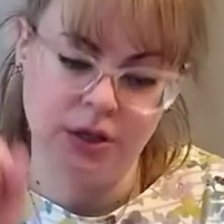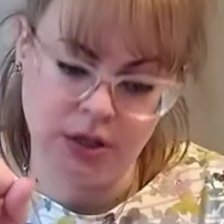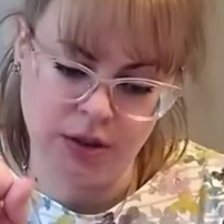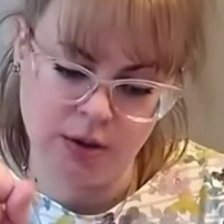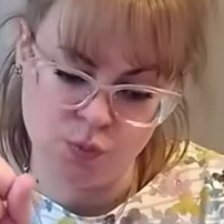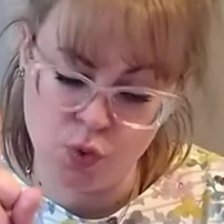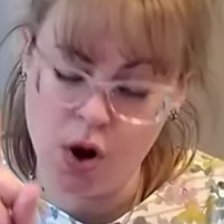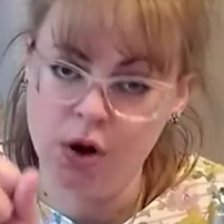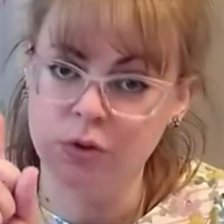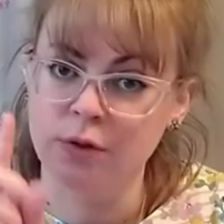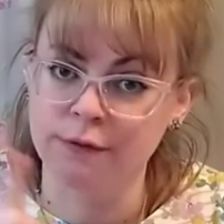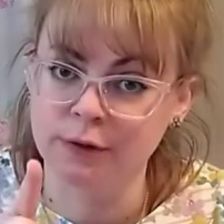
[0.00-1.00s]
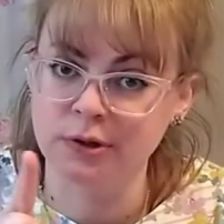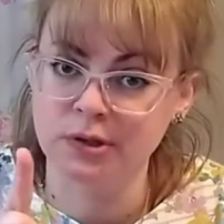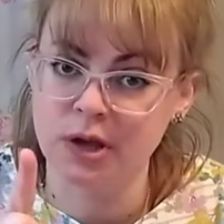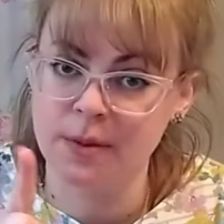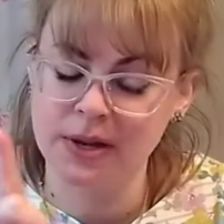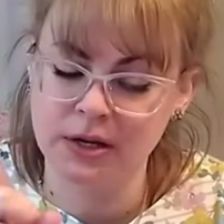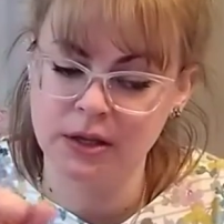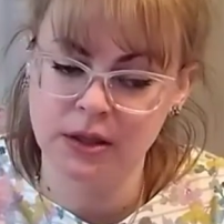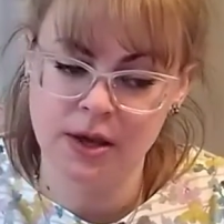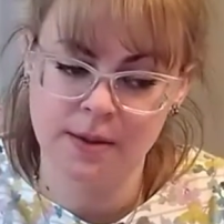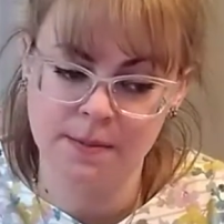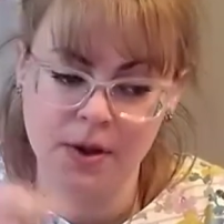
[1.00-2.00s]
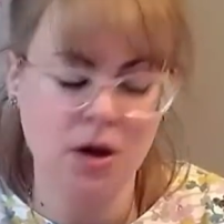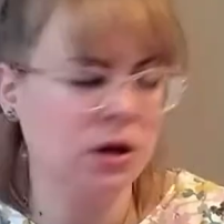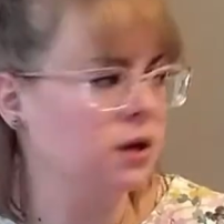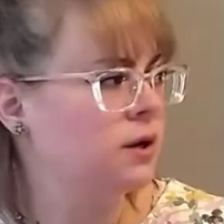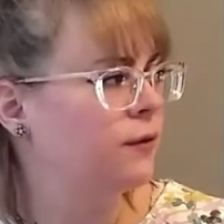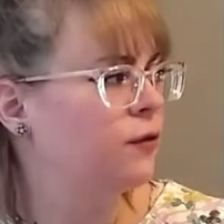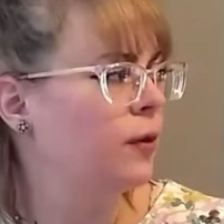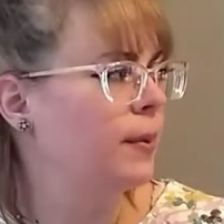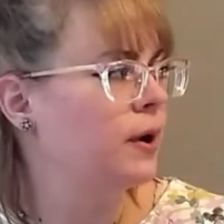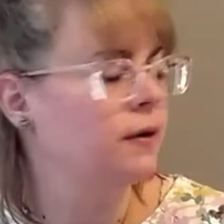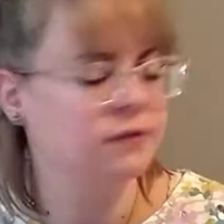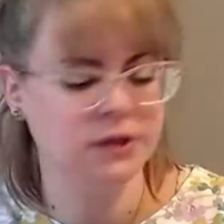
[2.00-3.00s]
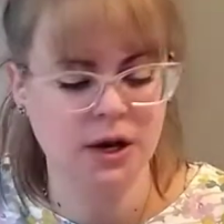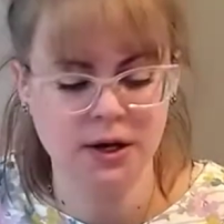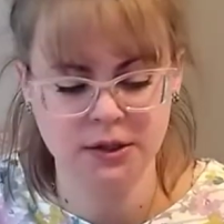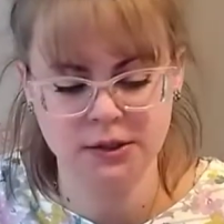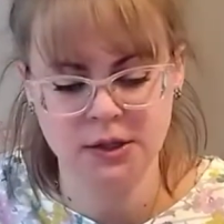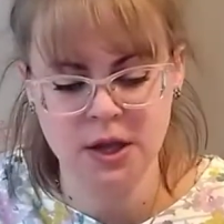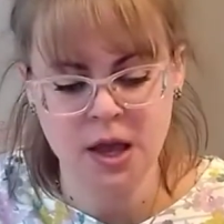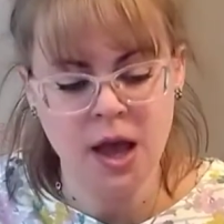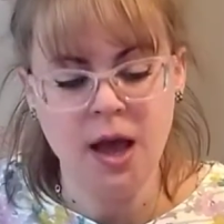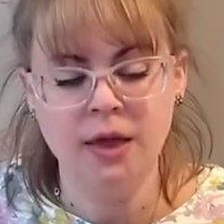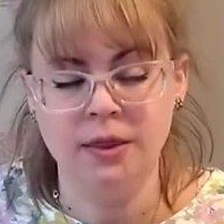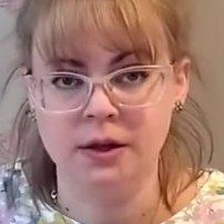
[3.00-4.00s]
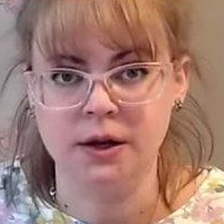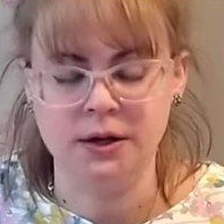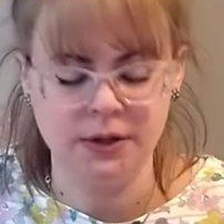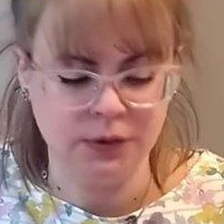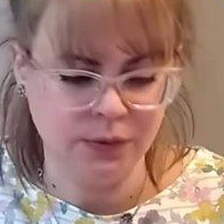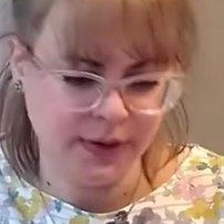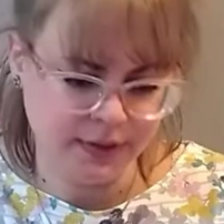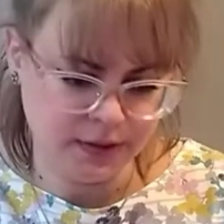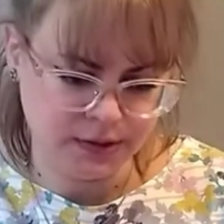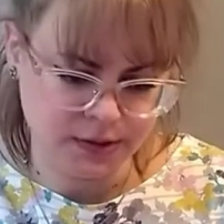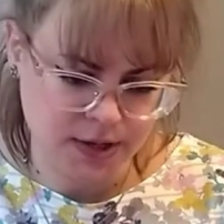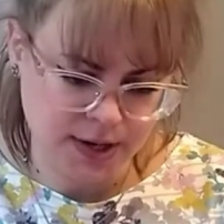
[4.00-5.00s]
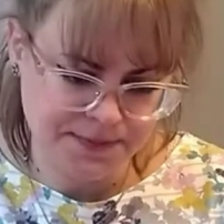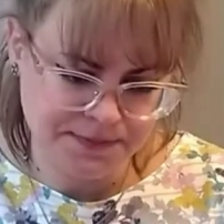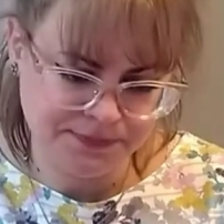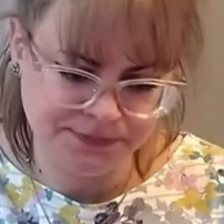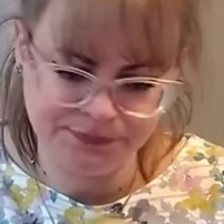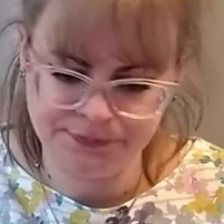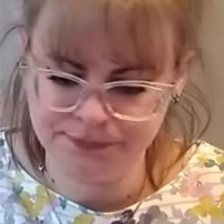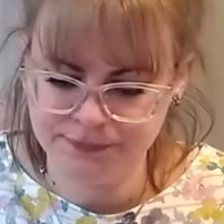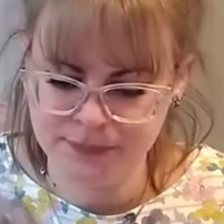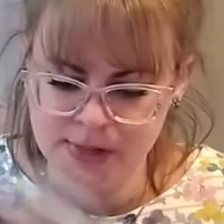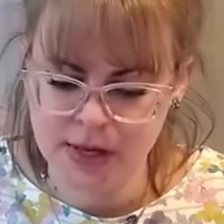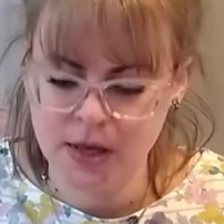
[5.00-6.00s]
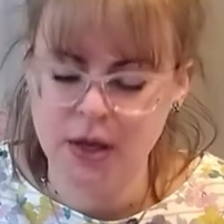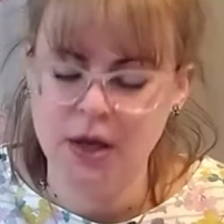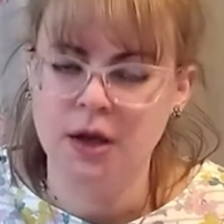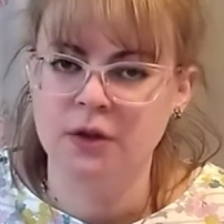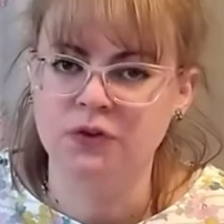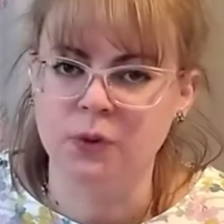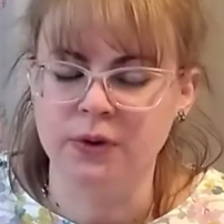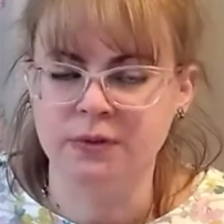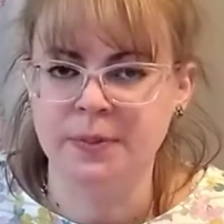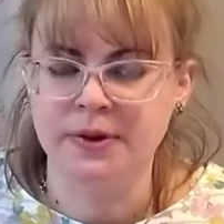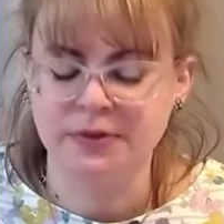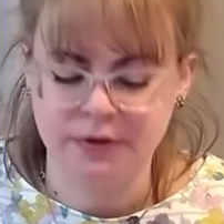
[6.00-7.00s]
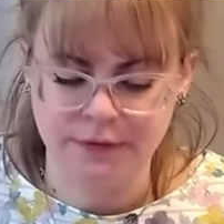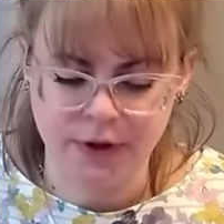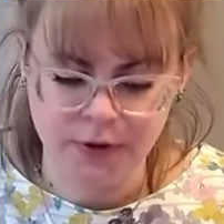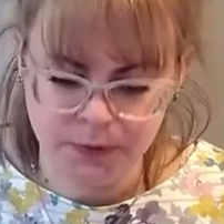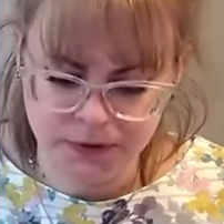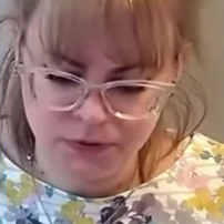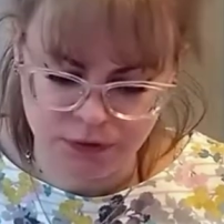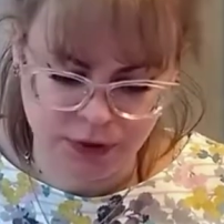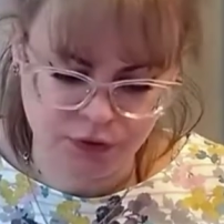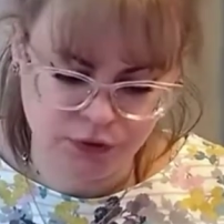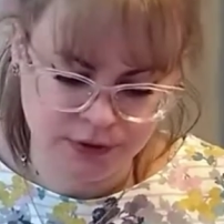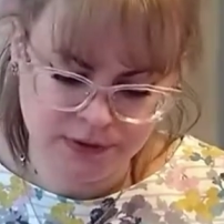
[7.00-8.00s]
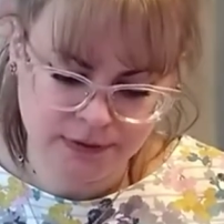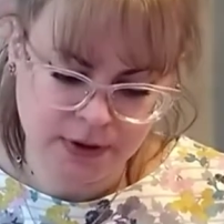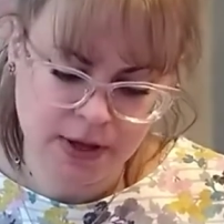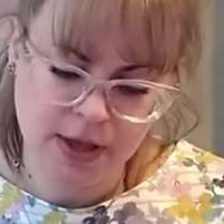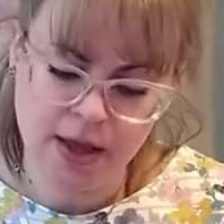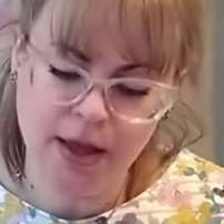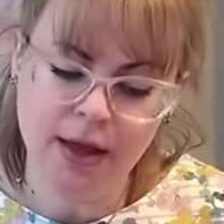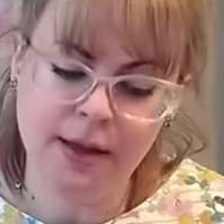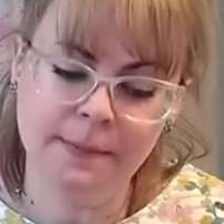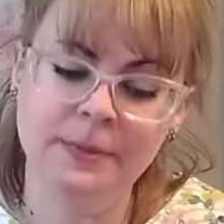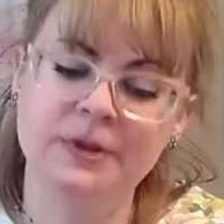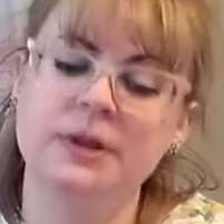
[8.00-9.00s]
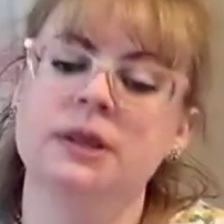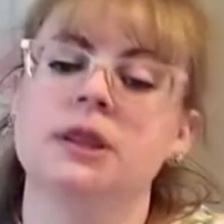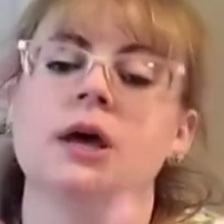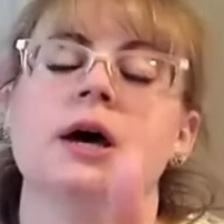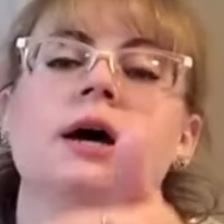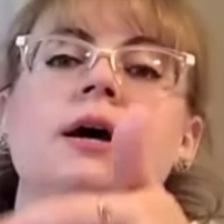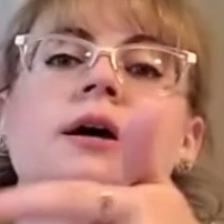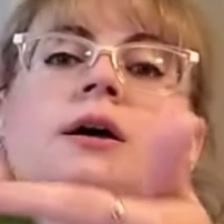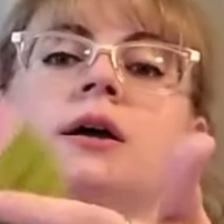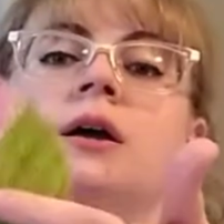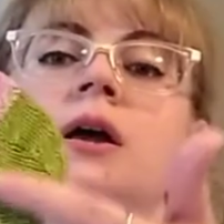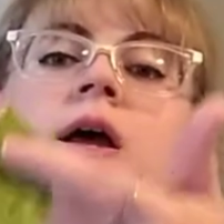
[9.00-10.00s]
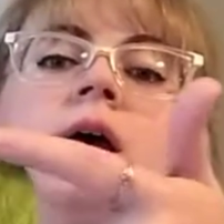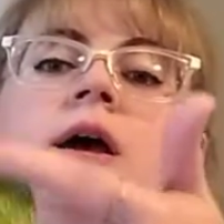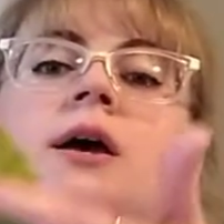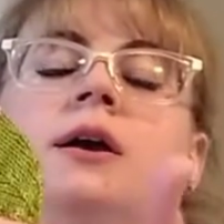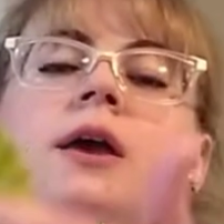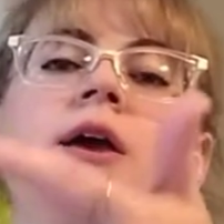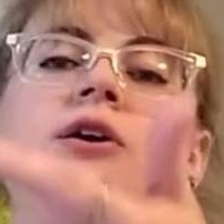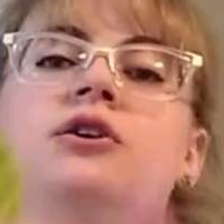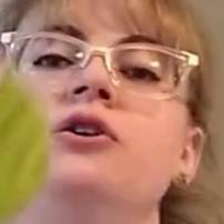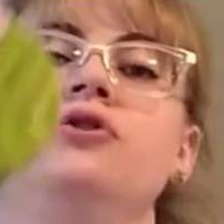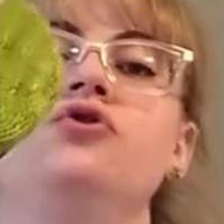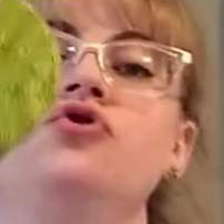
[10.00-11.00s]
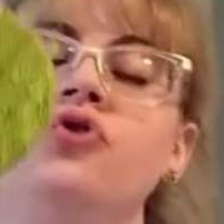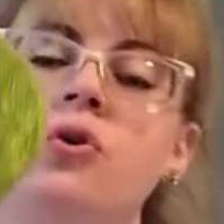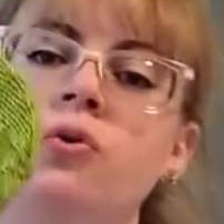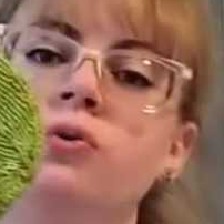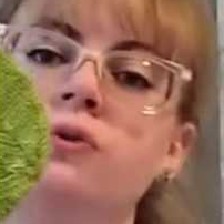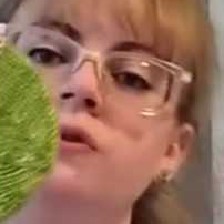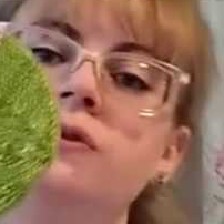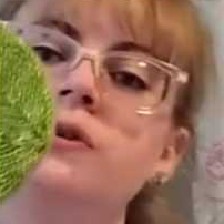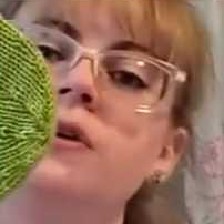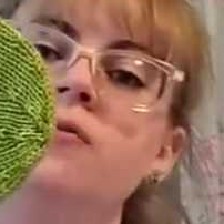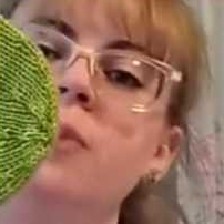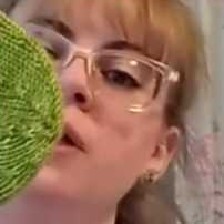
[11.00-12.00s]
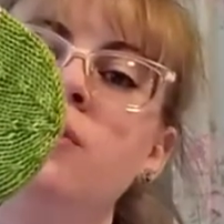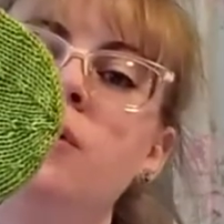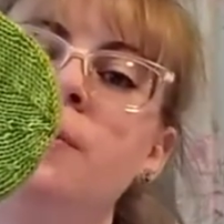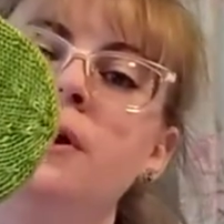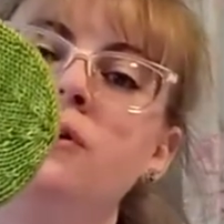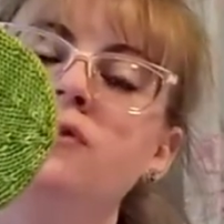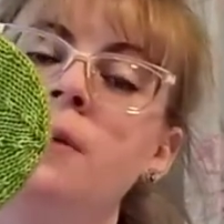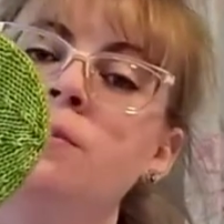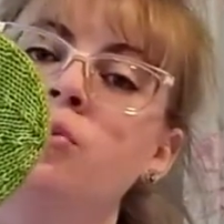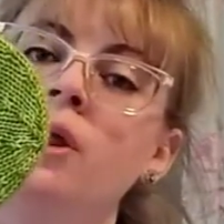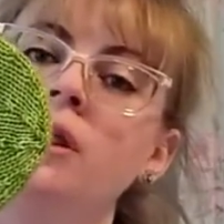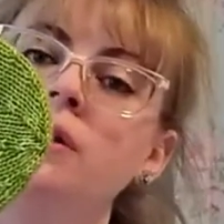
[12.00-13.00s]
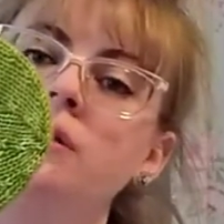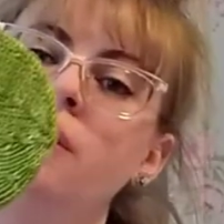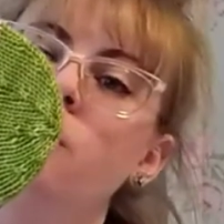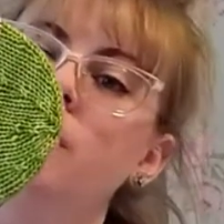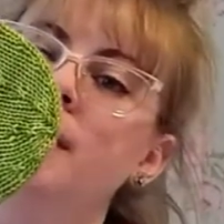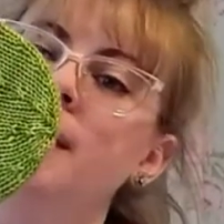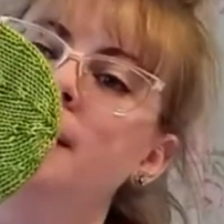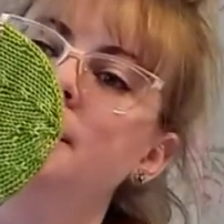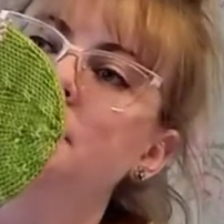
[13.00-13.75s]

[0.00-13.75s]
did them wrong the first time I did them on a different pair of socks. I think I did it right this time. It's always best to follow instructions. Did the K. Jones of Bakery Bears umbrella toe again.